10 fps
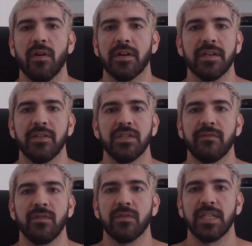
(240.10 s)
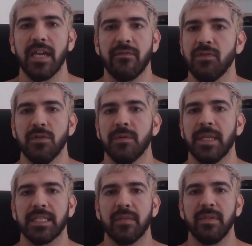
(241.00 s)
are gonna just feel sad for you, and
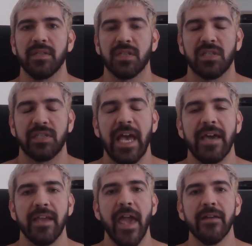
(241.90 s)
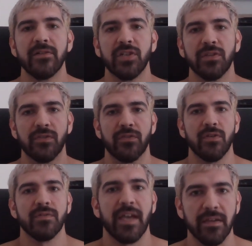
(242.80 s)
that's gonna be just sad energy
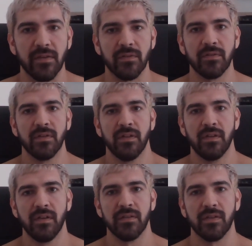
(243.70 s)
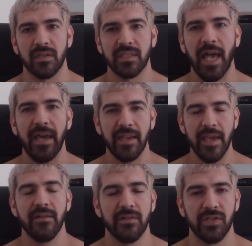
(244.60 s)
thrown at you. Does sad
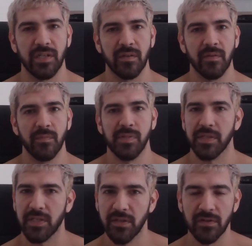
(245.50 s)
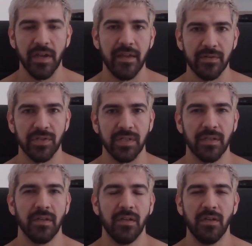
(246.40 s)
energy plus your
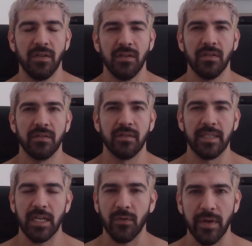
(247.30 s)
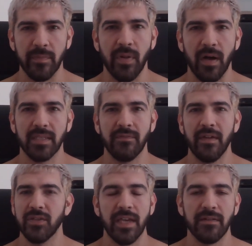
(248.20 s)
energy does that create positive
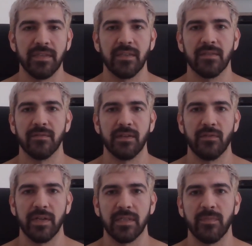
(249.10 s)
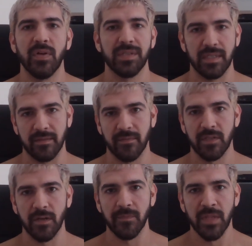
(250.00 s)
energy? I don't think so. That creates a pussy.
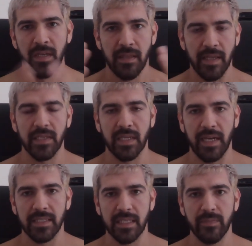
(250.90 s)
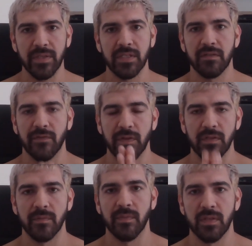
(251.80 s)
So that's it, guys. This message is for you
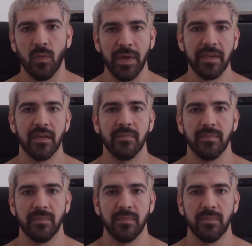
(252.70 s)
to to wake up.